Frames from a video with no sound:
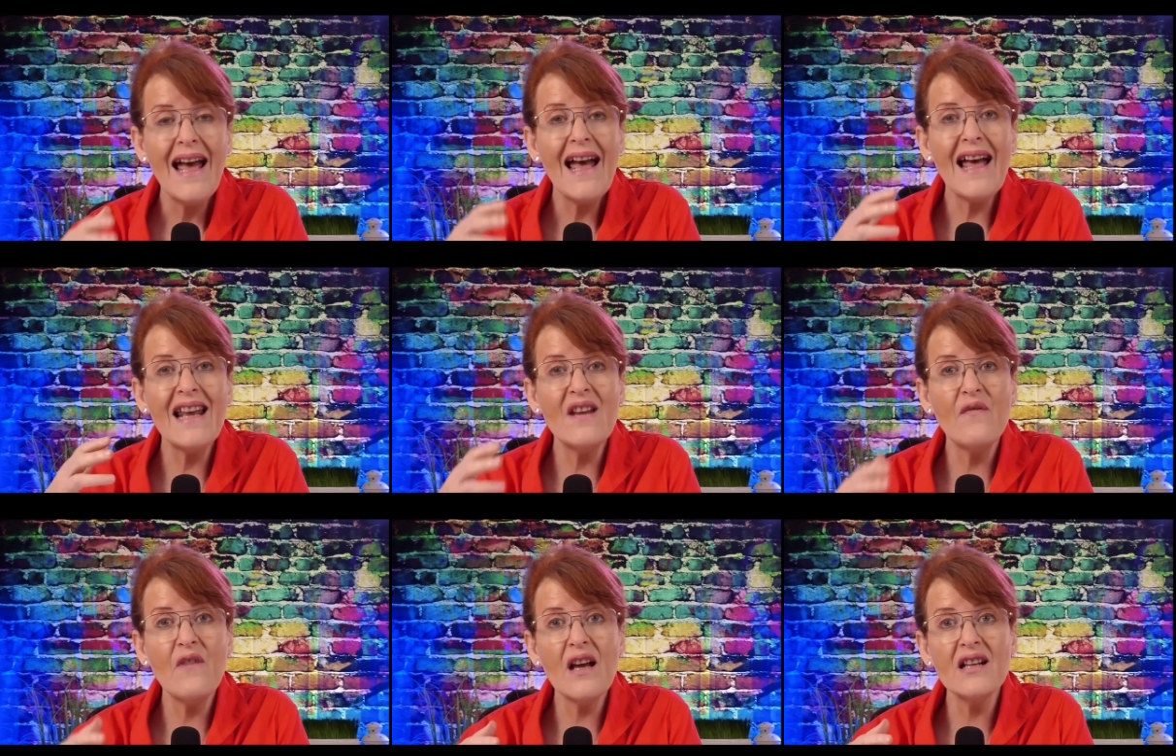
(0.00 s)
and
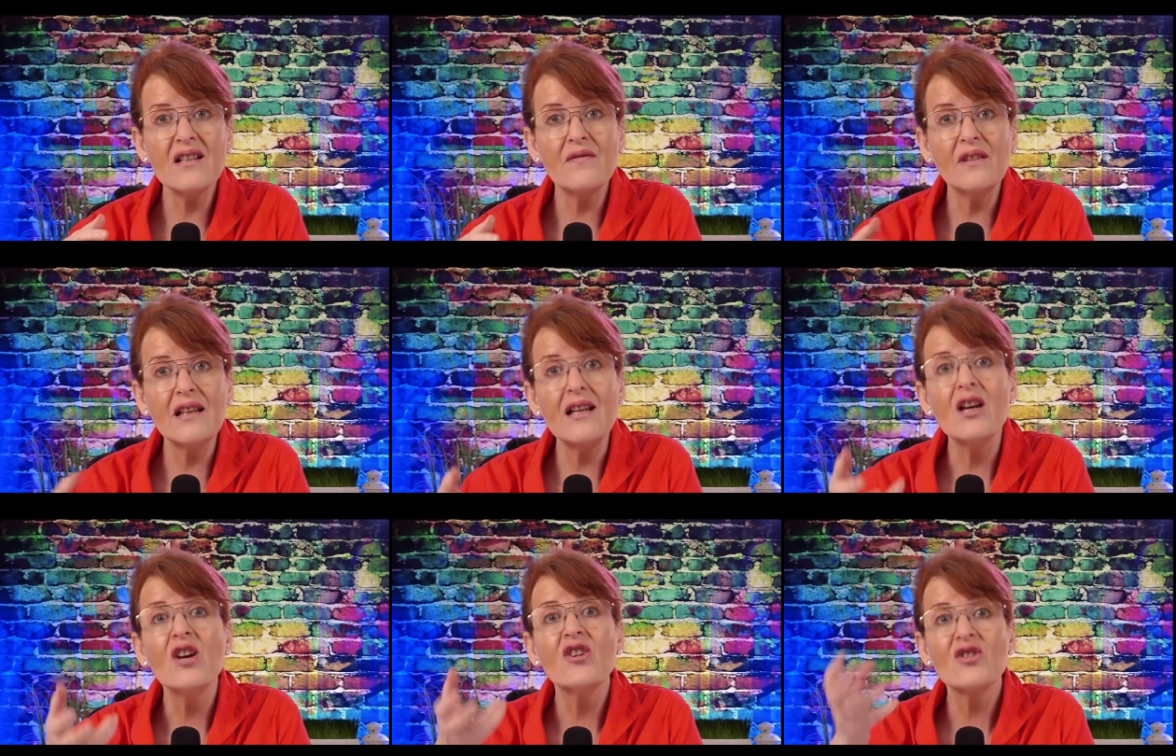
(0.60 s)

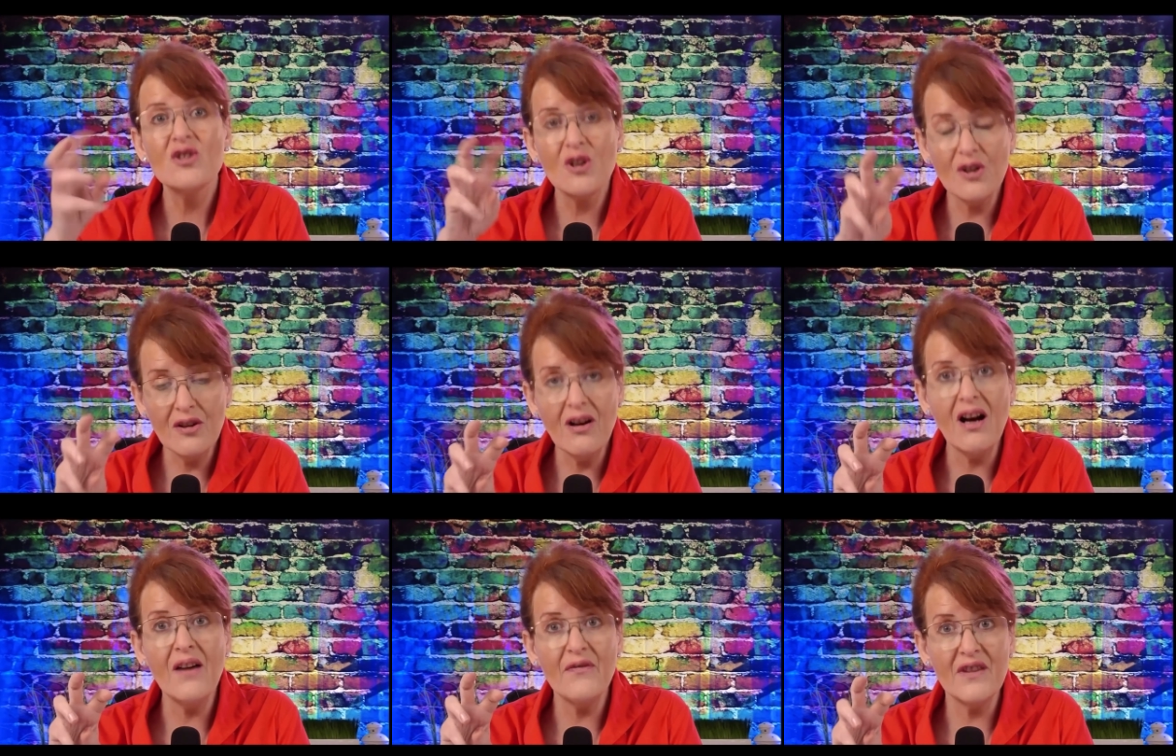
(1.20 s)
effectively turn
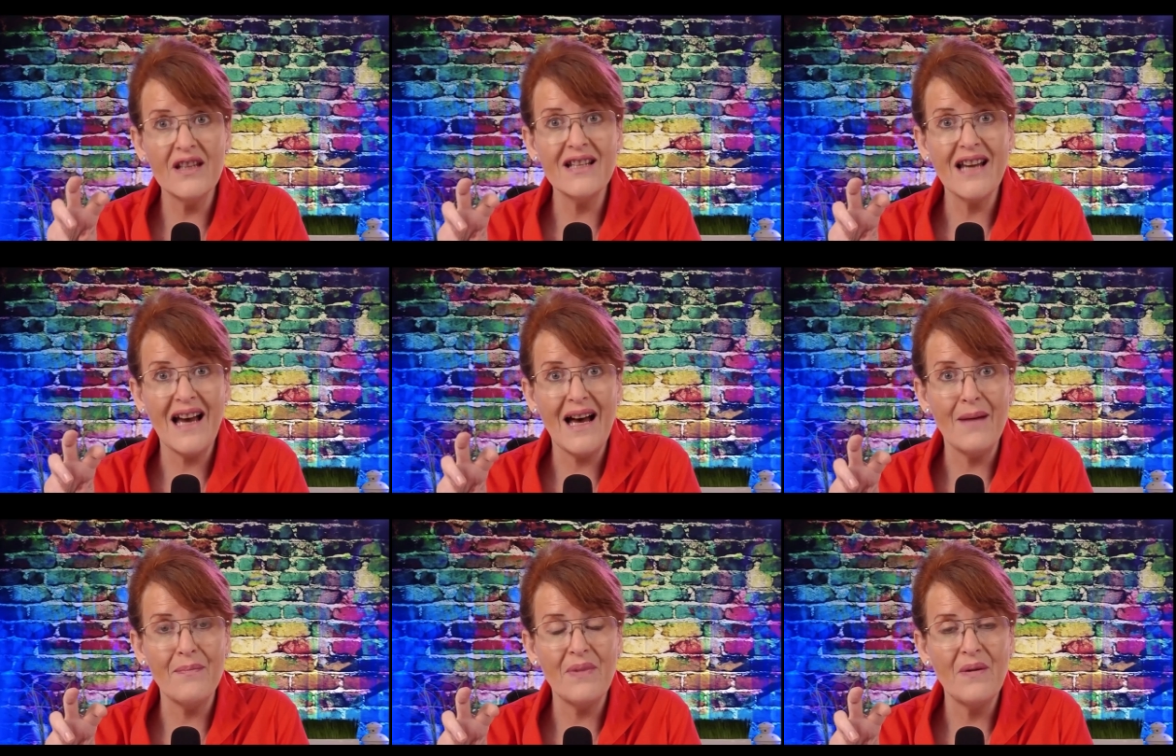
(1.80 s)
off the
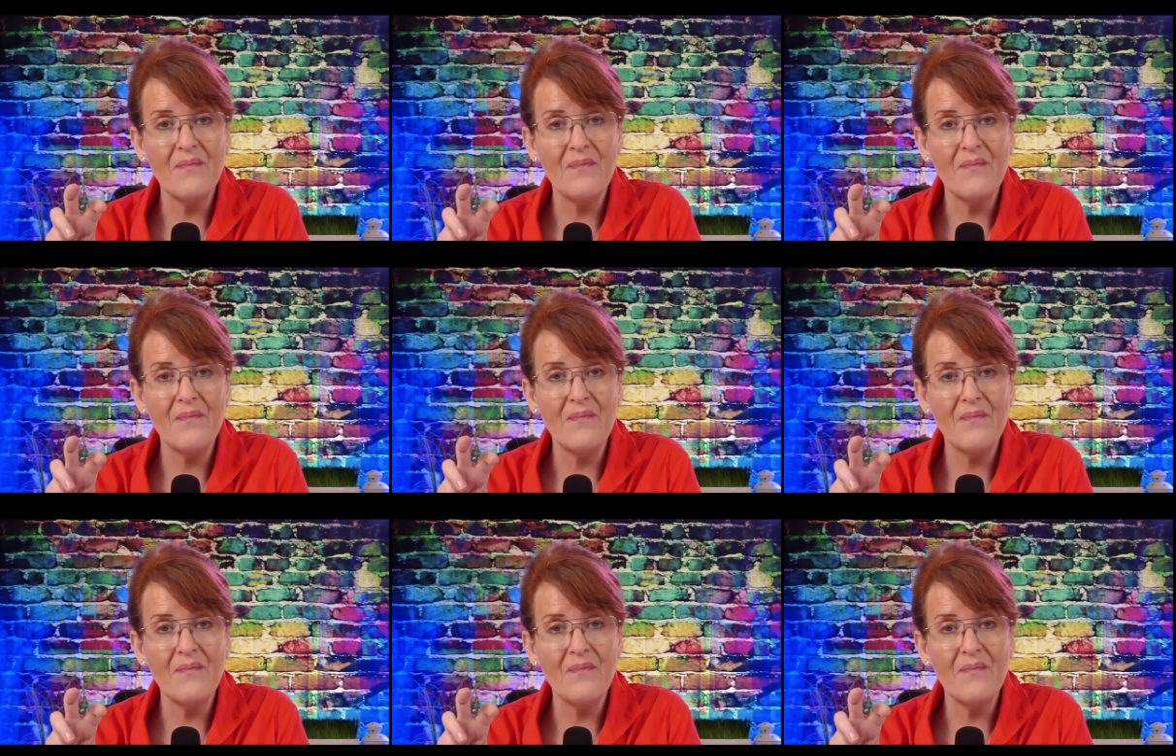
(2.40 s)
tap.